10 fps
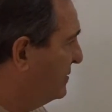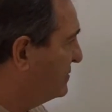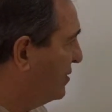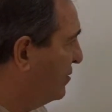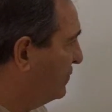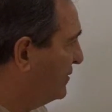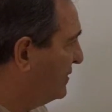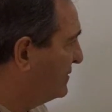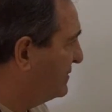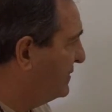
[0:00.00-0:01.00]
So
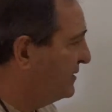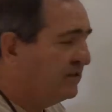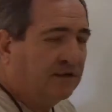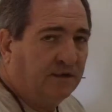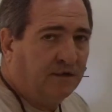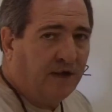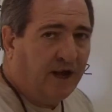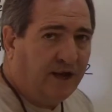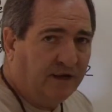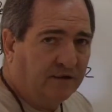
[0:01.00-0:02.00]
the incident
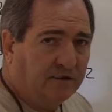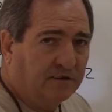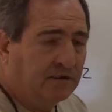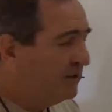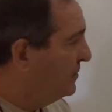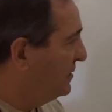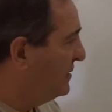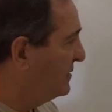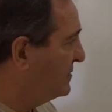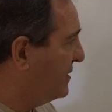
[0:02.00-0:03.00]
angle
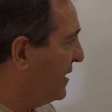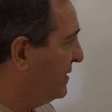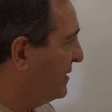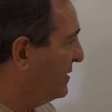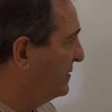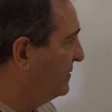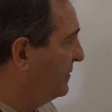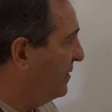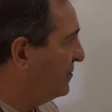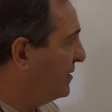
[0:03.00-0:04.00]
is theta,
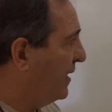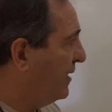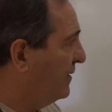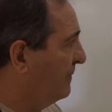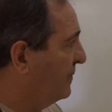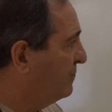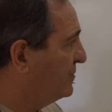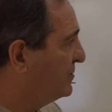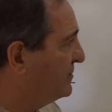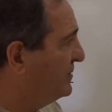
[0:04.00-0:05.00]
okay,
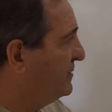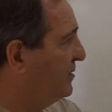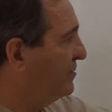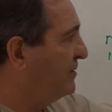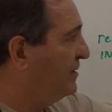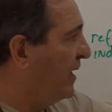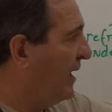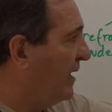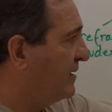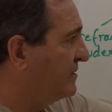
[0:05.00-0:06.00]
which is denoted
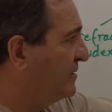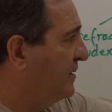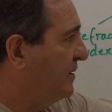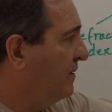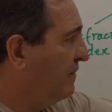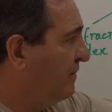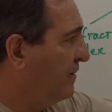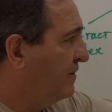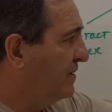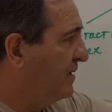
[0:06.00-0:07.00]
as
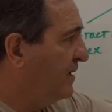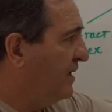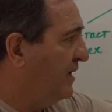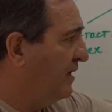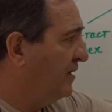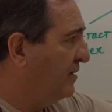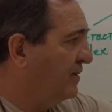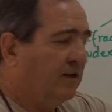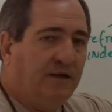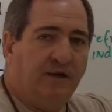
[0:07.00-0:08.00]
here
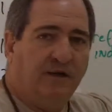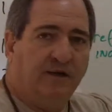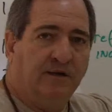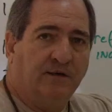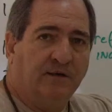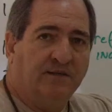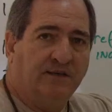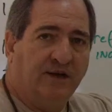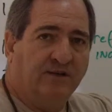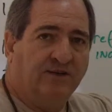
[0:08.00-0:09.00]
in
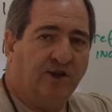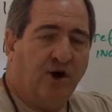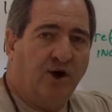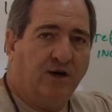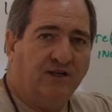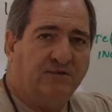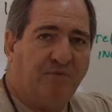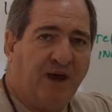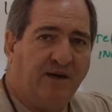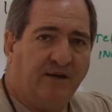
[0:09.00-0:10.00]
Snell's law
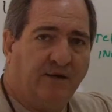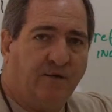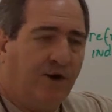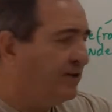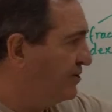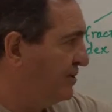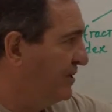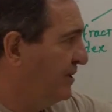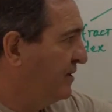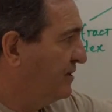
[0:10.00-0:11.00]
expanded equation,
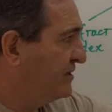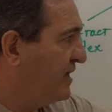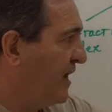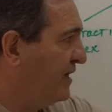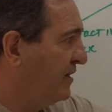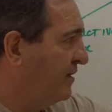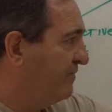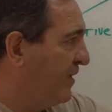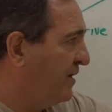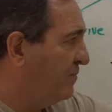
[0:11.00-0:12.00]
sine
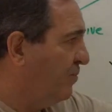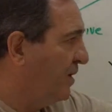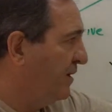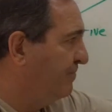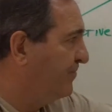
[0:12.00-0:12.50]
of theta 1.